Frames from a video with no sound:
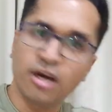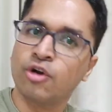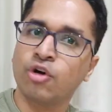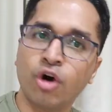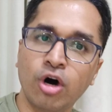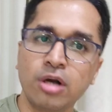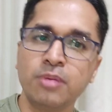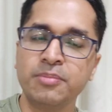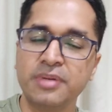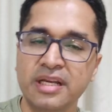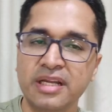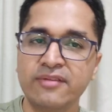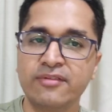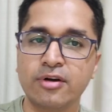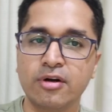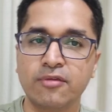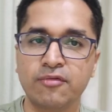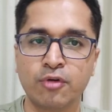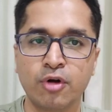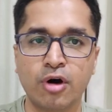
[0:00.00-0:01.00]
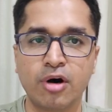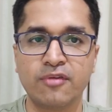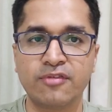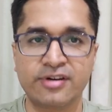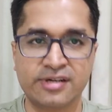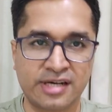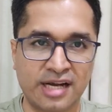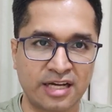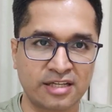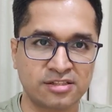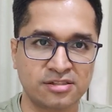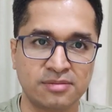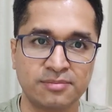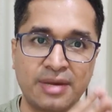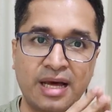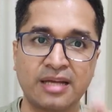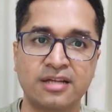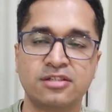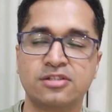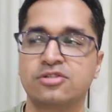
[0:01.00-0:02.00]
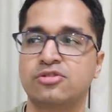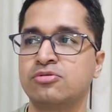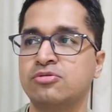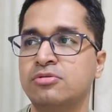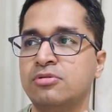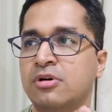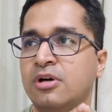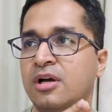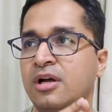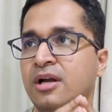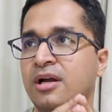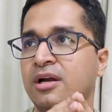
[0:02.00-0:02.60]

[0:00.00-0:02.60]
non-believer of law of attraction managed to